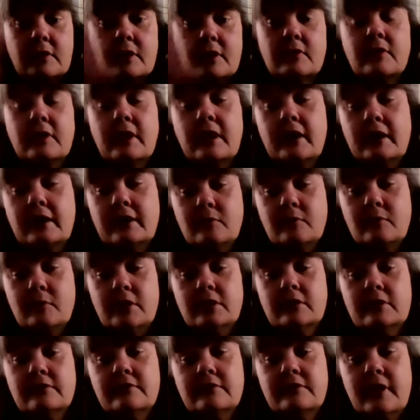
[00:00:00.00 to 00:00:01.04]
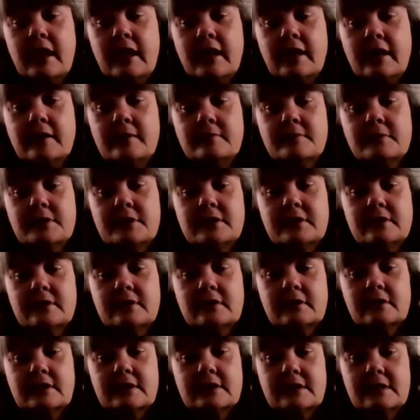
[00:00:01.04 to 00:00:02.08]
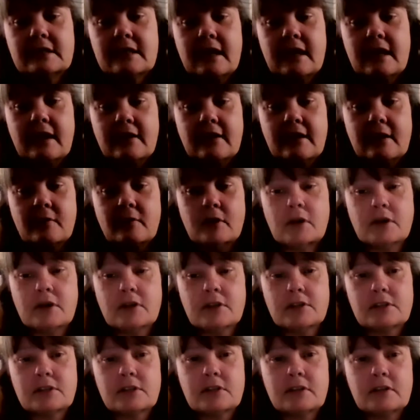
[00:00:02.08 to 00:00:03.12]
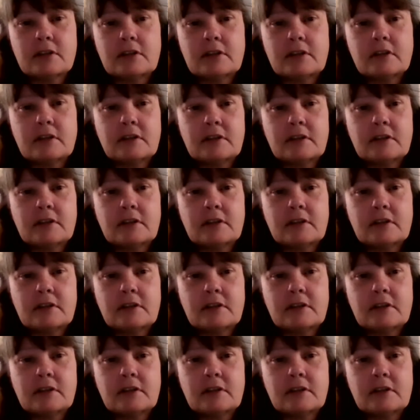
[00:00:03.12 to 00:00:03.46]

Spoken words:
Okay, wheel of names. Let's see how that works.